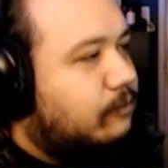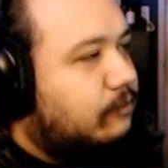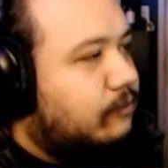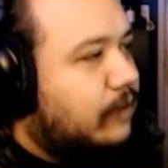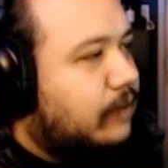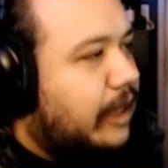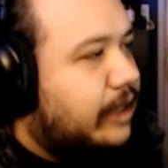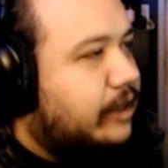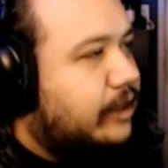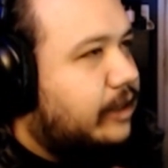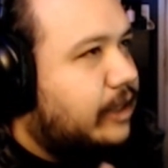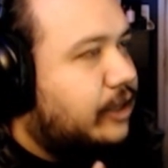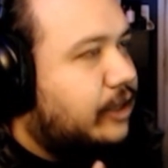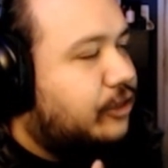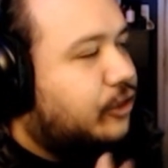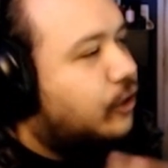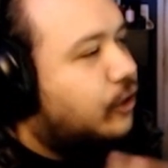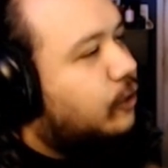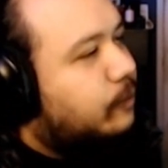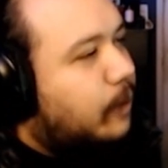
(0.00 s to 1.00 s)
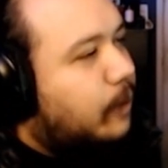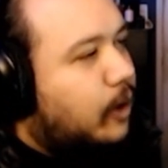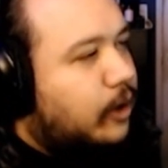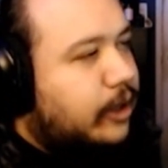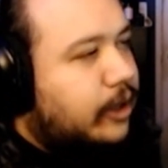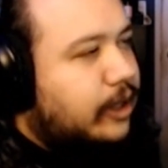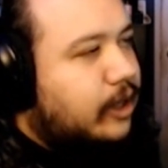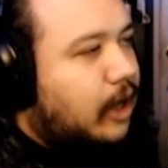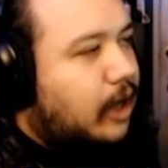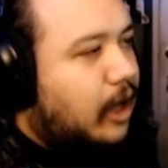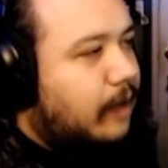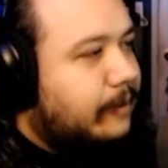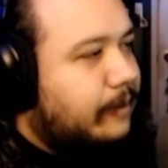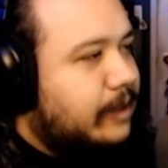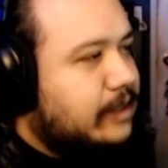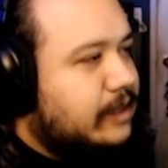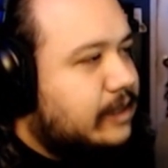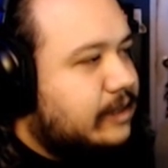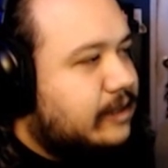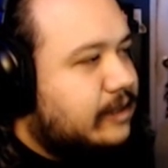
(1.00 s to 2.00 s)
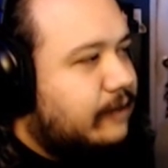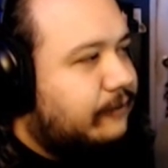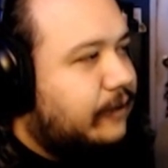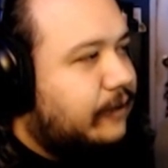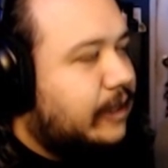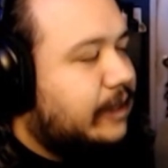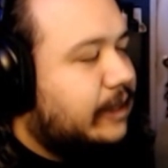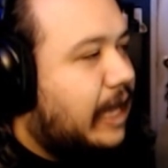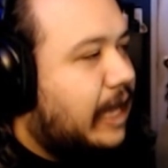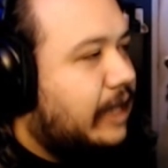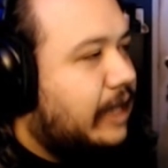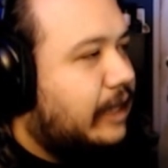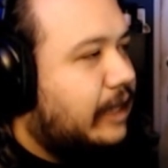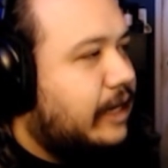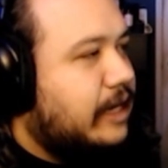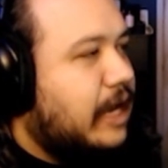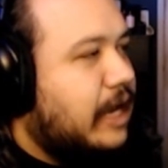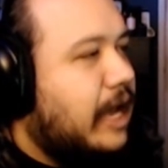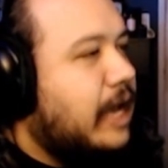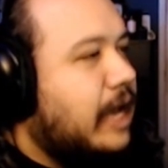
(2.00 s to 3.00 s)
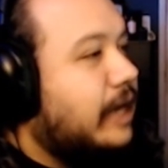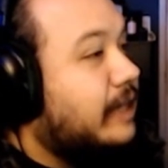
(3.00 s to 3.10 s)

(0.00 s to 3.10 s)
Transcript: like the third party comments and stuff like that like